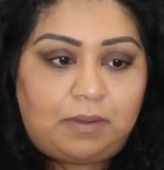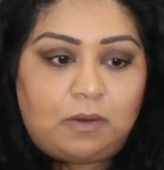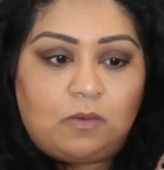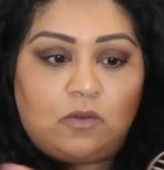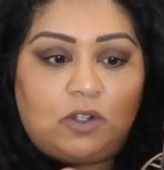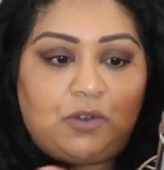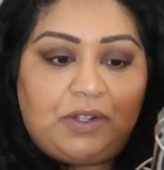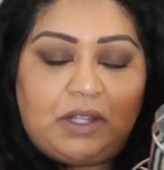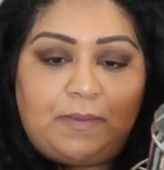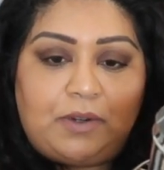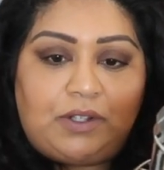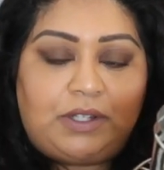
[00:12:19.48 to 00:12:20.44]
Put water in
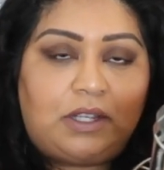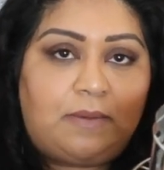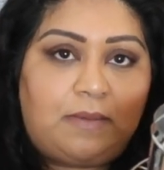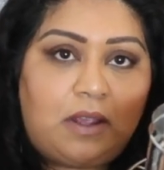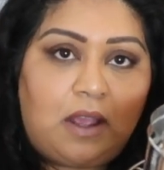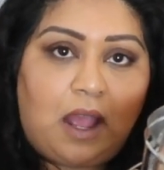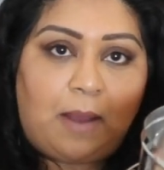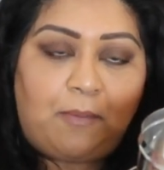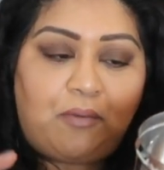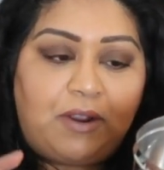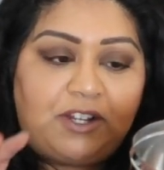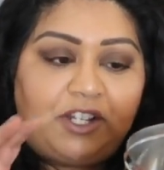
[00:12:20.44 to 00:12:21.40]
the bottom
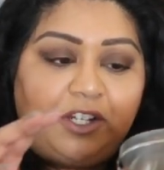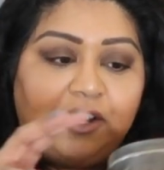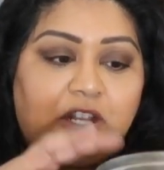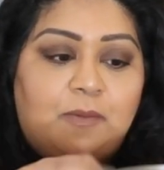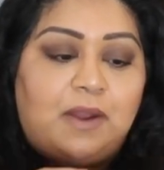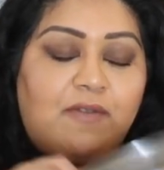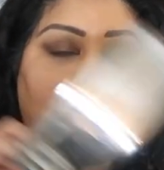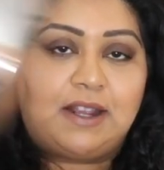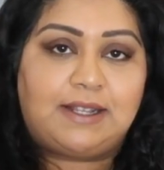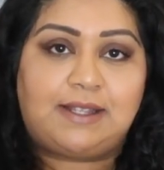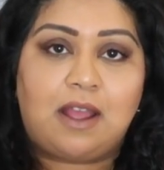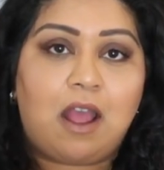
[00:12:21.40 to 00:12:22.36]
and pressure cook my
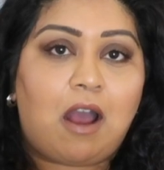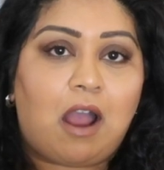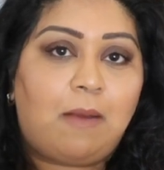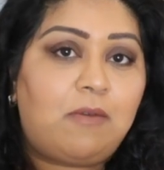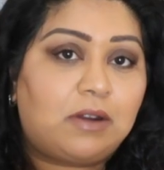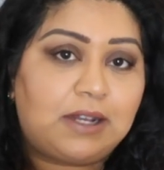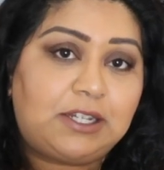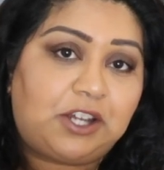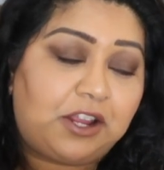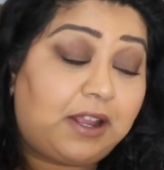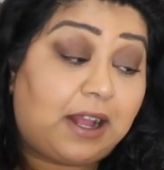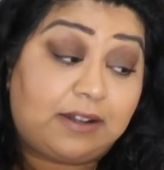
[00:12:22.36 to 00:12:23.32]
rice. I'm not gonna
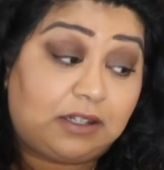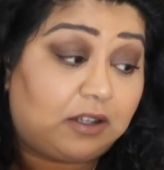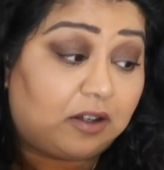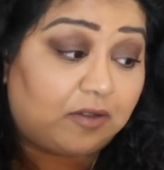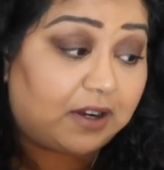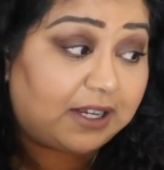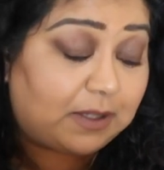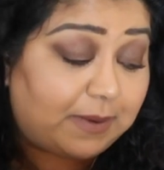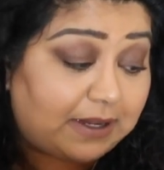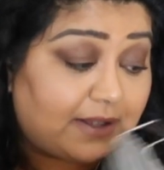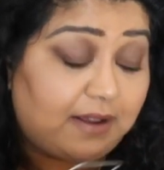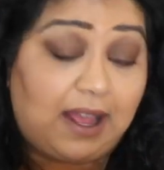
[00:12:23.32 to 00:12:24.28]
show you how to cook rice
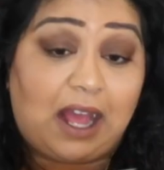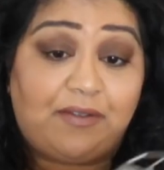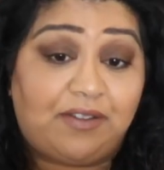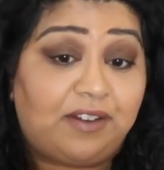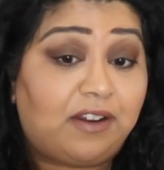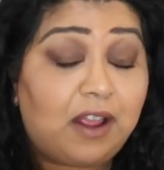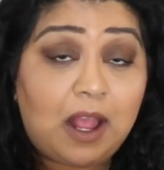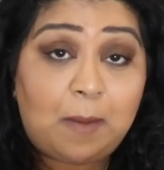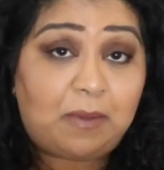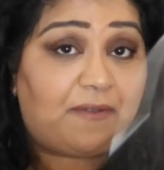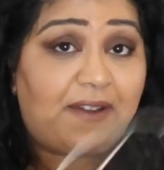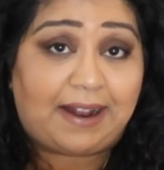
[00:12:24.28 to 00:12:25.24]
because I haven't
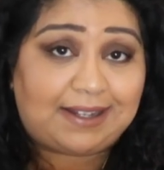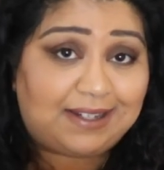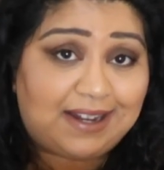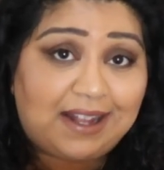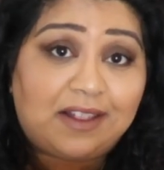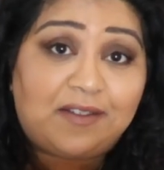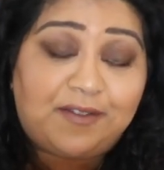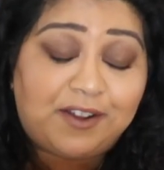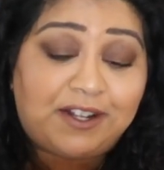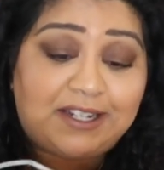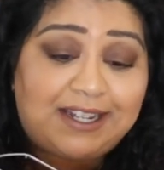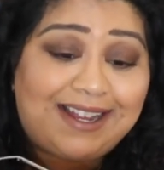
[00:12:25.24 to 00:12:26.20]
perfected it in the
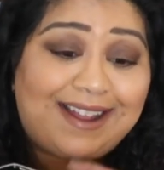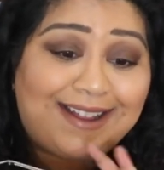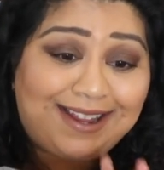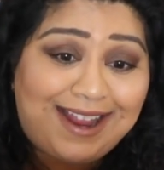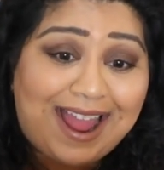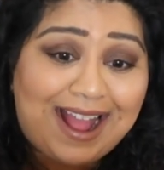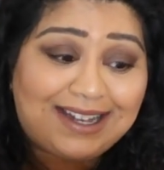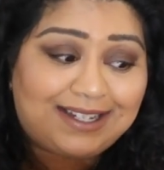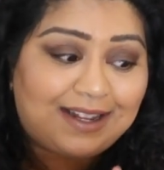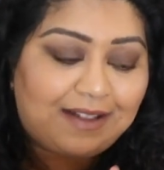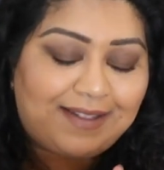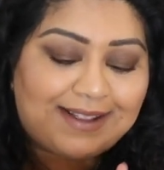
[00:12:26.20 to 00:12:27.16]
Foodi
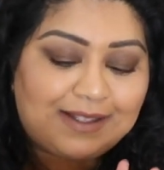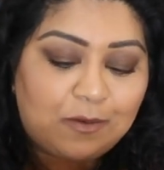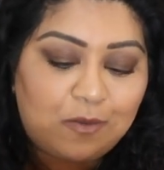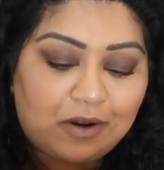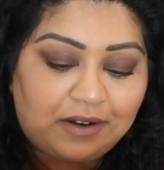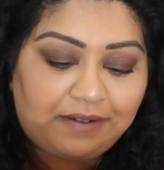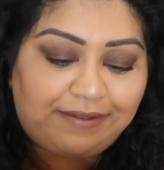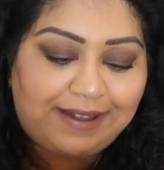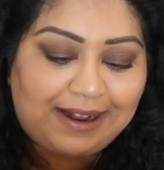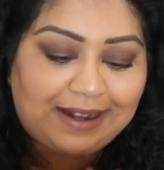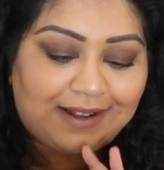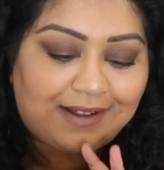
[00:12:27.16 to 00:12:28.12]
yet. That's the one
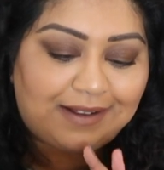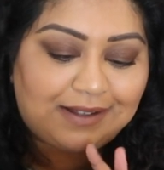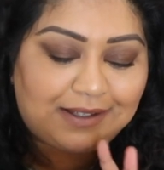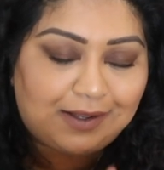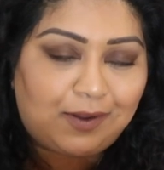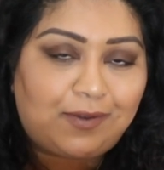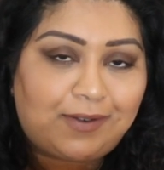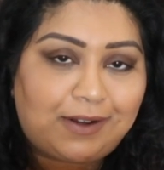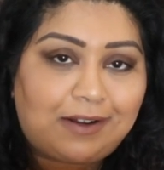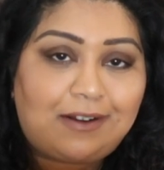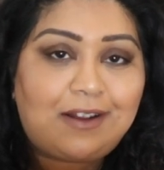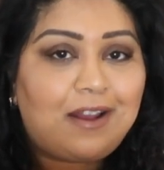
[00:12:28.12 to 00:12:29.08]
thing that so
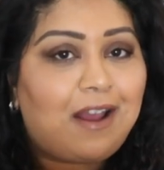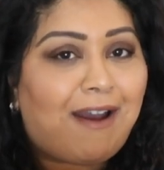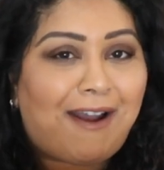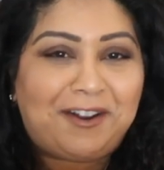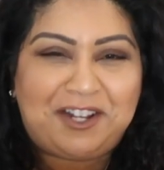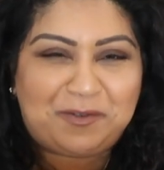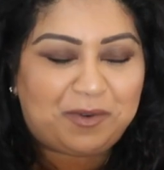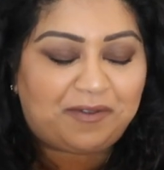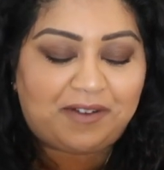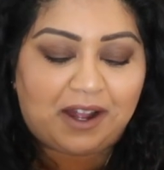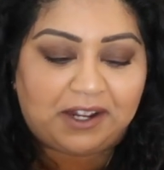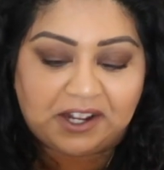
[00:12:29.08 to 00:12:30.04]
far, I just
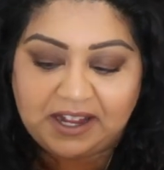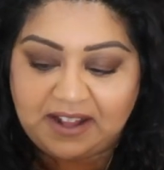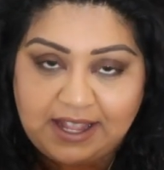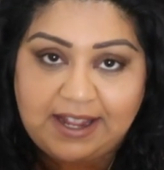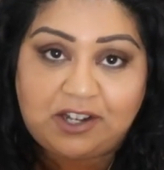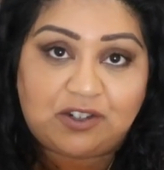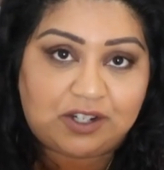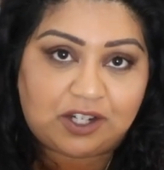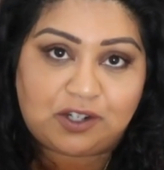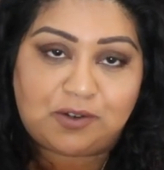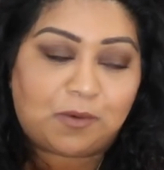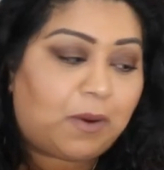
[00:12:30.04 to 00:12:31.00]
prefer cooking the
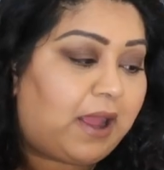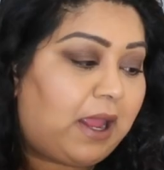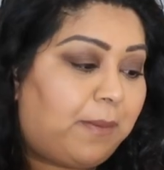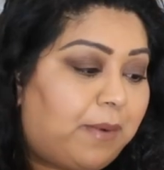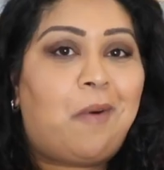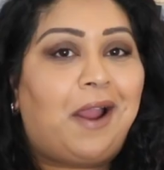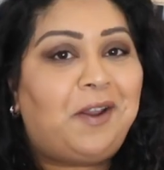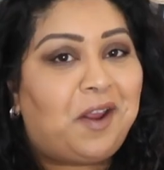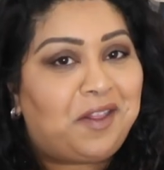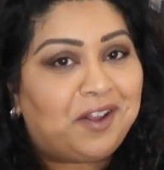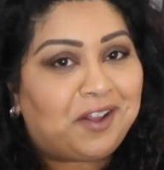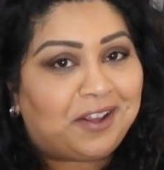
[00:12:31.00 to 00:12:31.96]
traditional way. But I
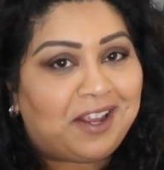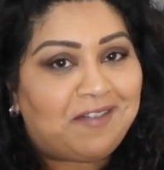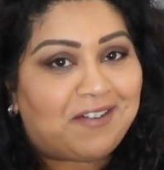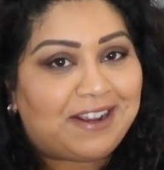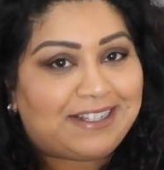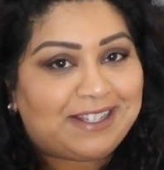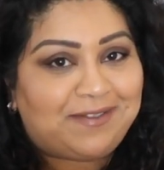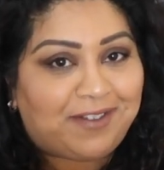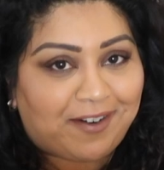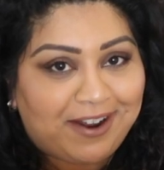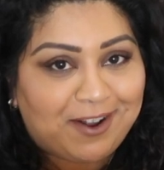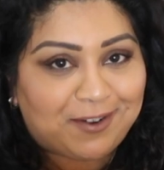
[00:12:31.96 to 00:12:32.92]
know that cooking rice is
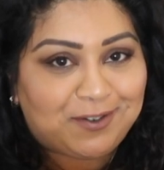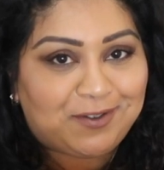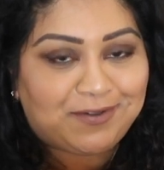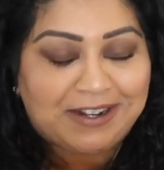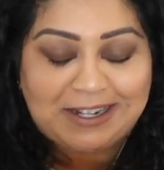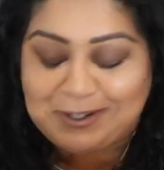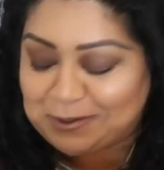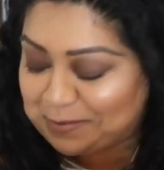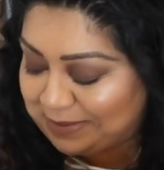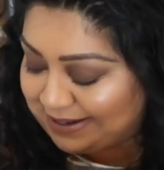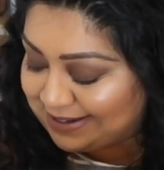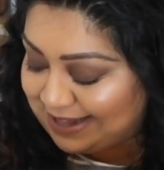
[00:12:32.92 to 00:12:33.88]
very controversial
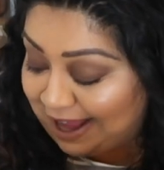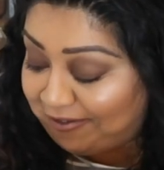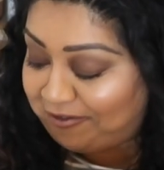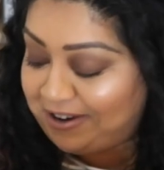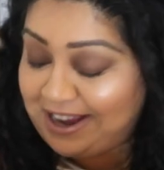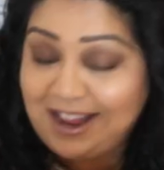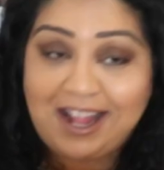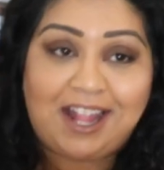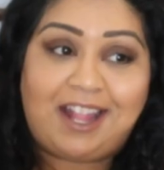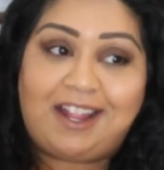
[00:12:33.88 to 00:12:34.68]
because every